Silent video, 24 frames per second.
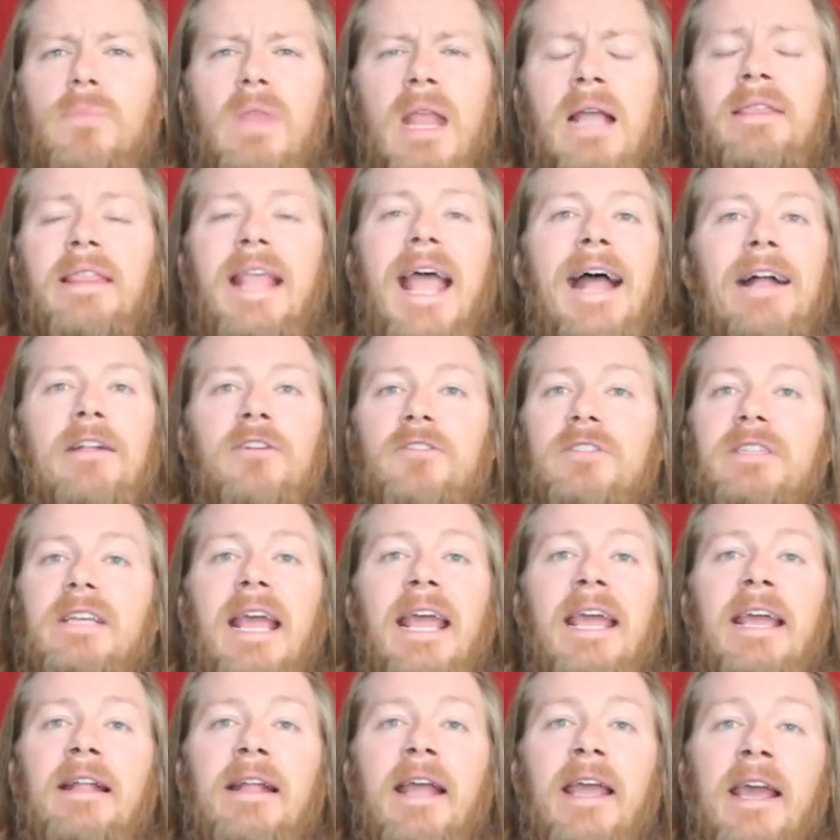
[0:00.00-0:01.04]
an
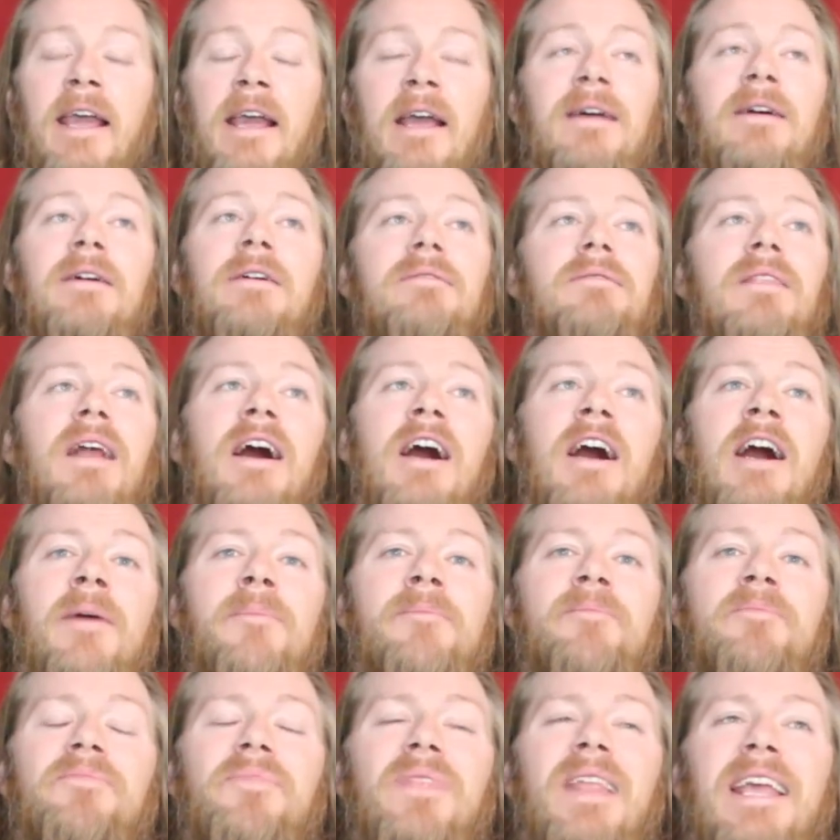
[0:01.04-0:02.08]
entertaining,
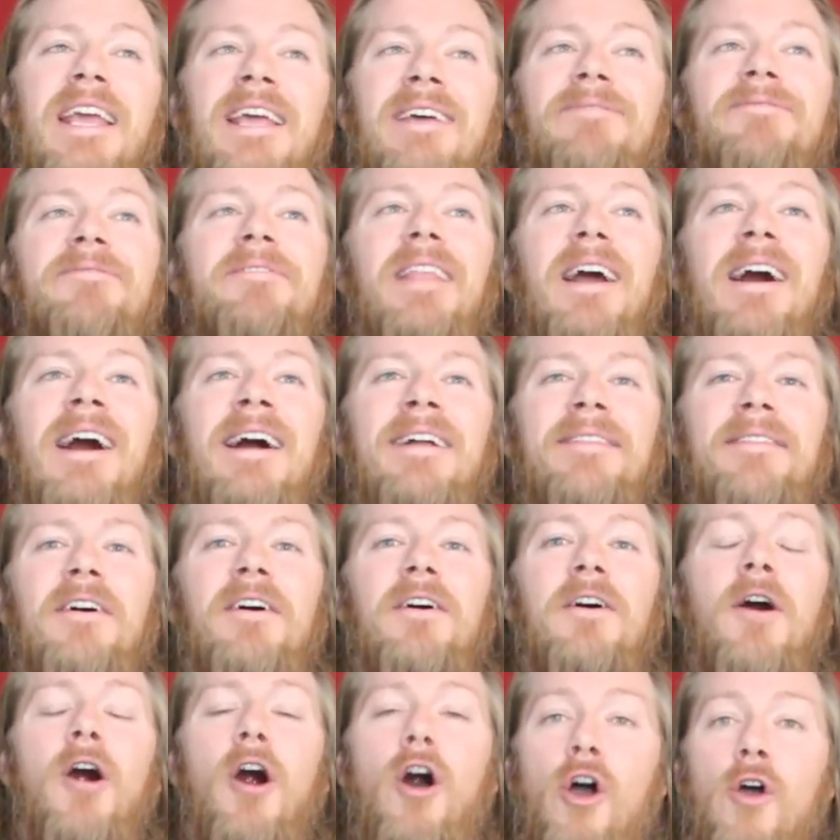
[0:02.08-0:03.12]
if not
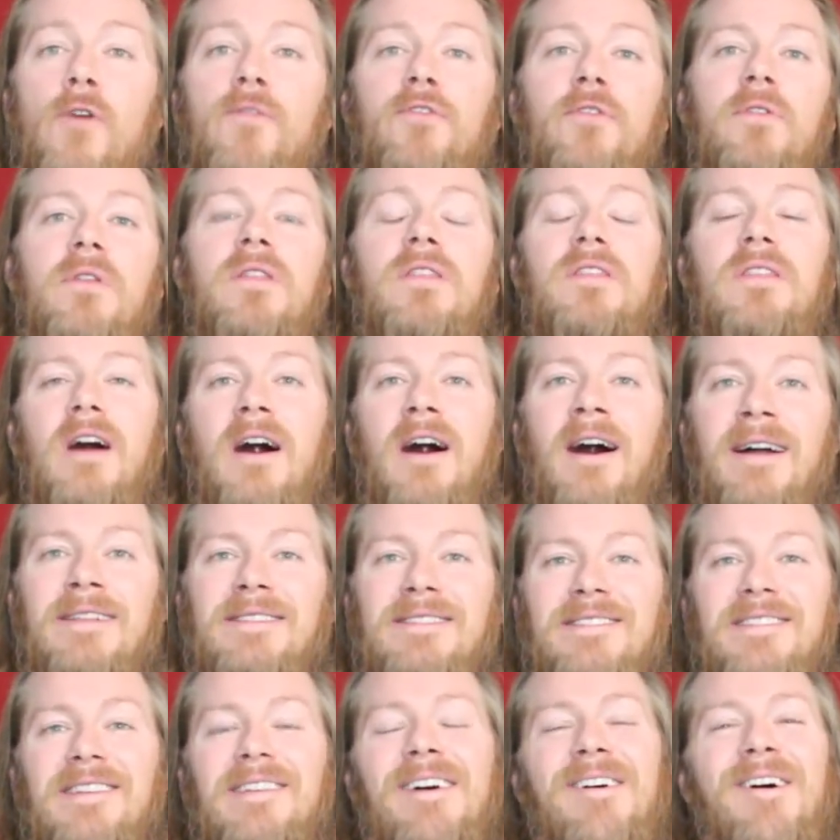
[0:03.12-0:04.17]

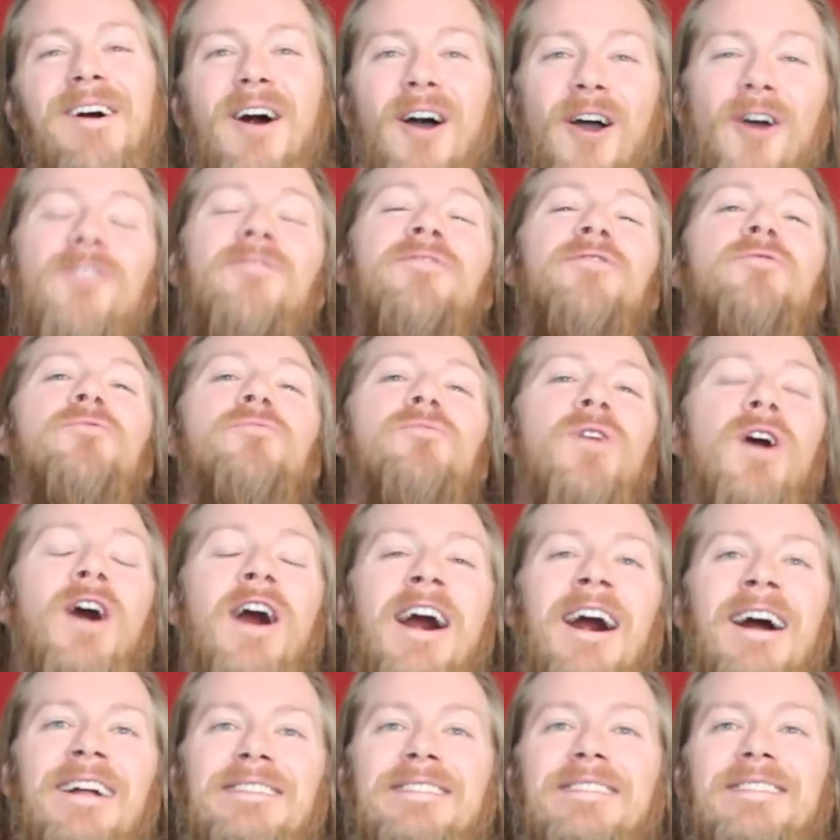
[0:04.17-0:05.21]
overthought,
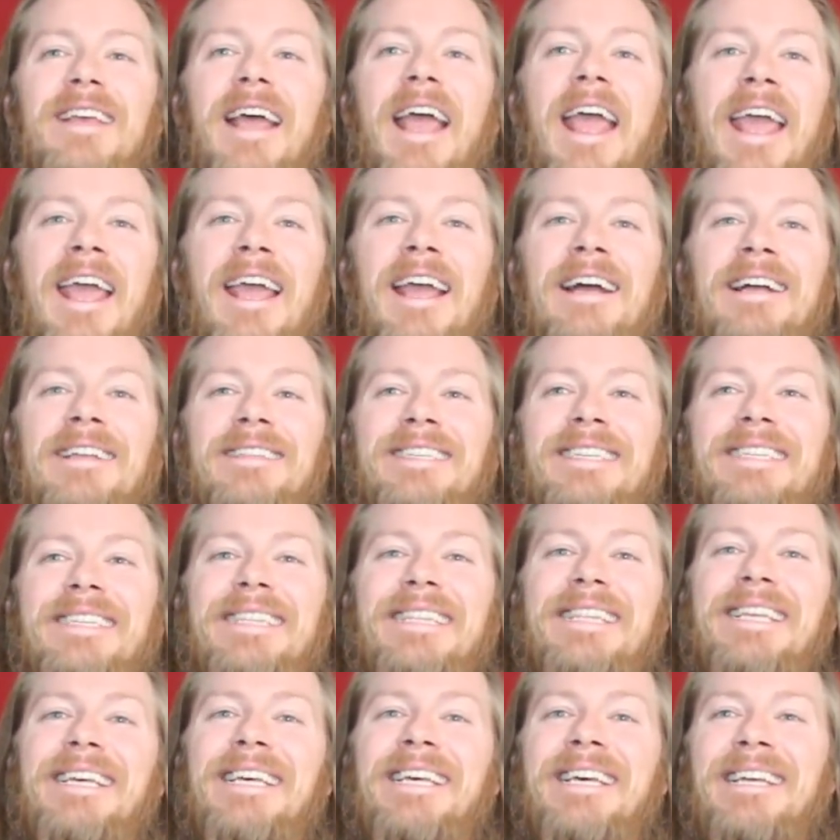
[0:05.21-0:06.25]
overwrought, and a
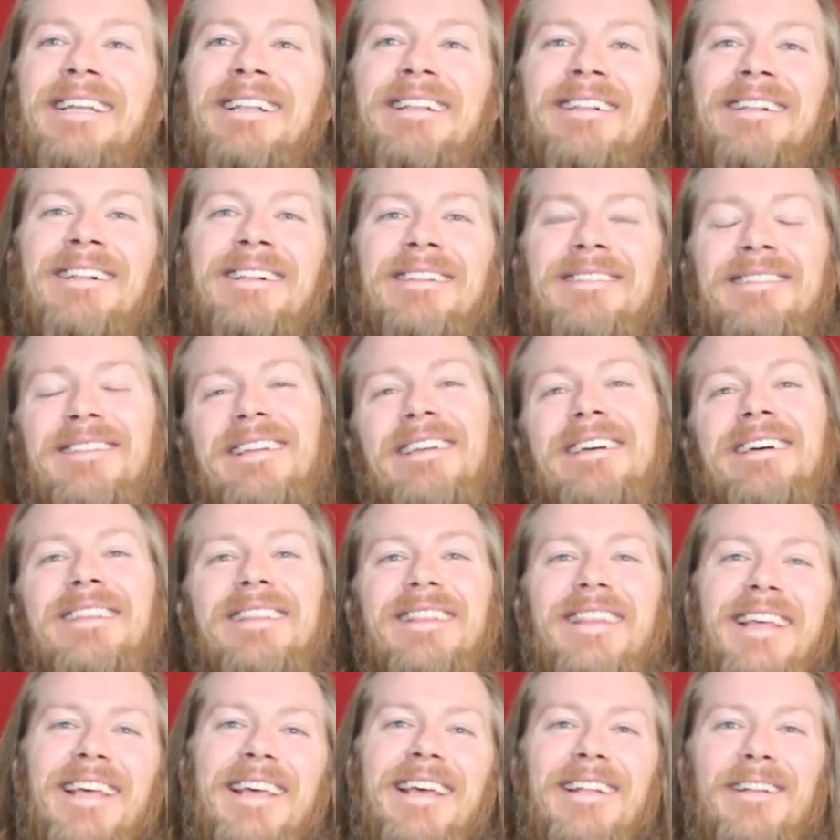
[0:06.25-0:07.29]
little
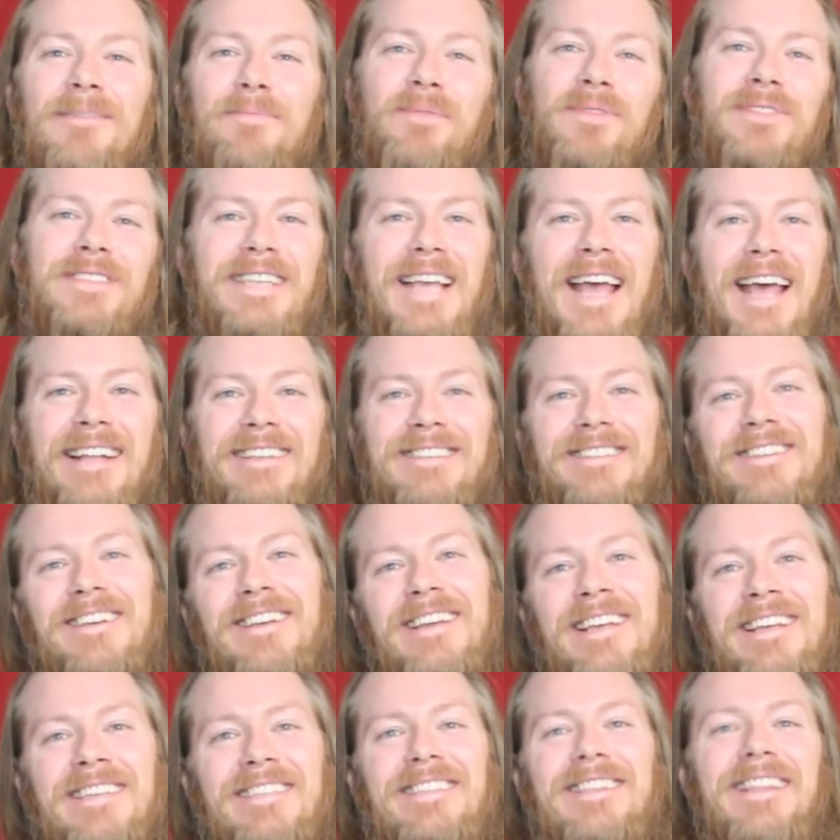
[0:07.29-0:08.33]

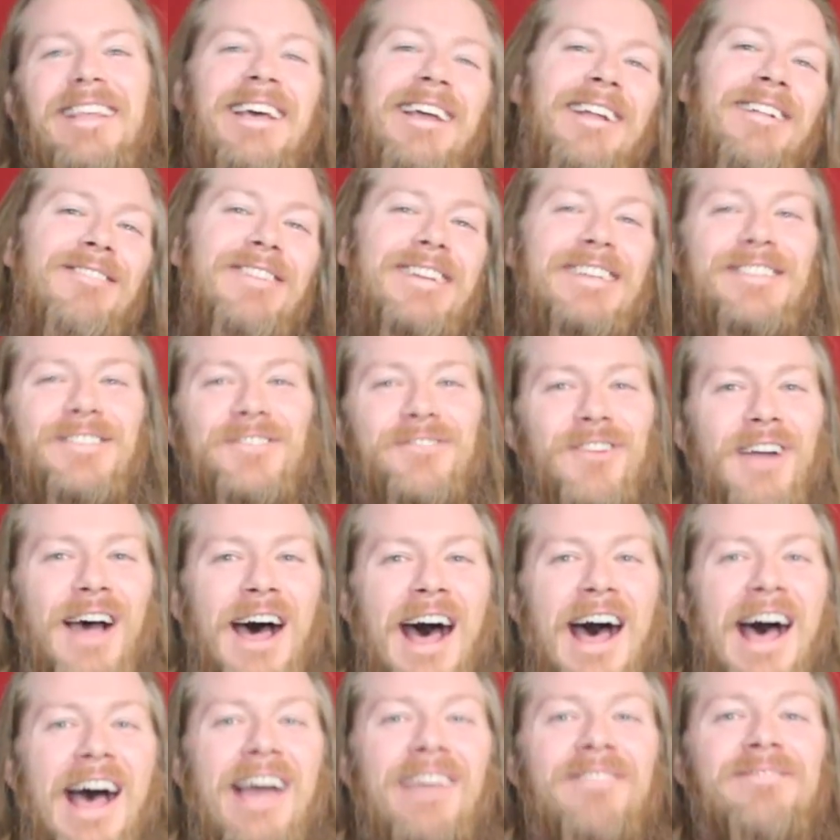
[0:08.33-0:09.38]
pretentious, little
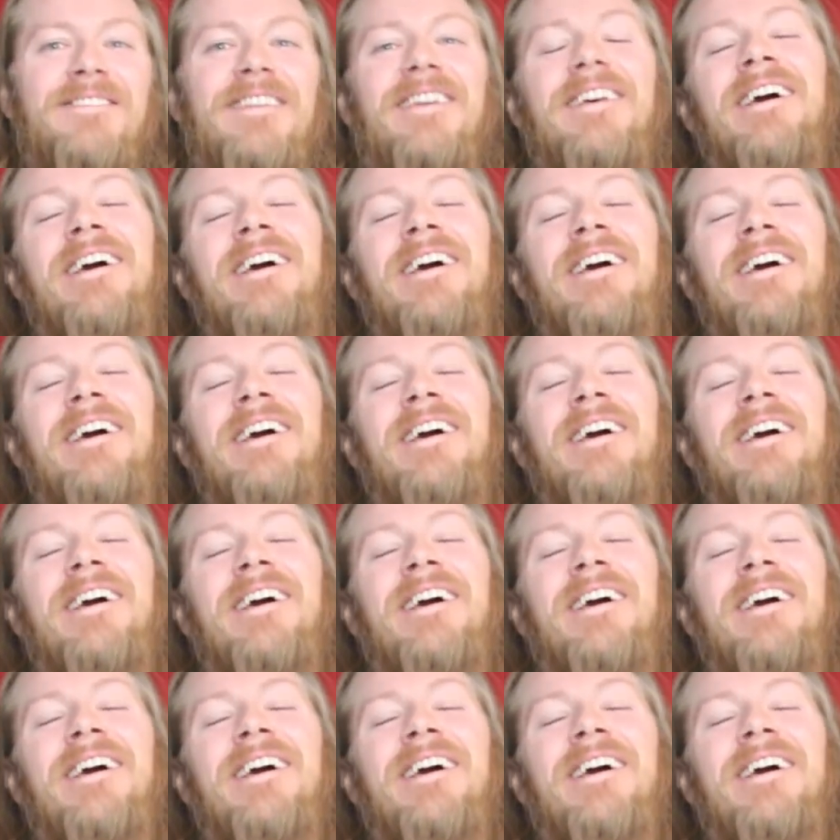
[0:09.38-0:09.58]
contrived.